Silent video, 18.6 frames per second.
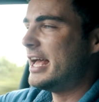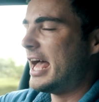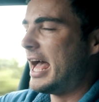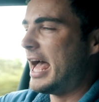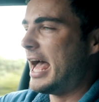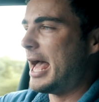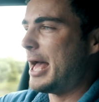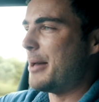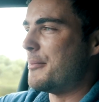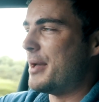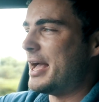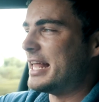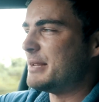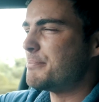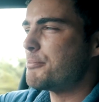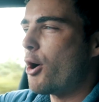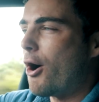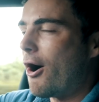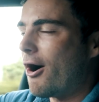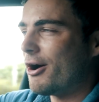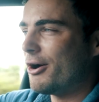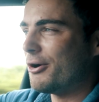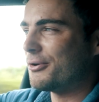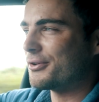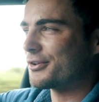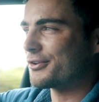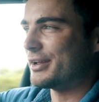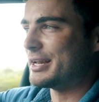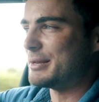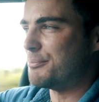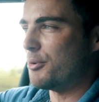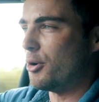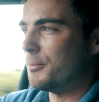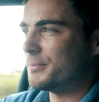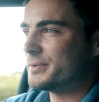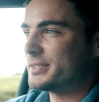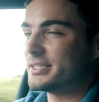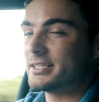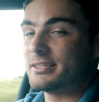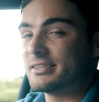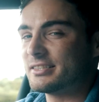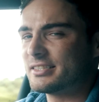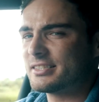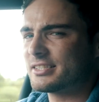any potholes or any bumps and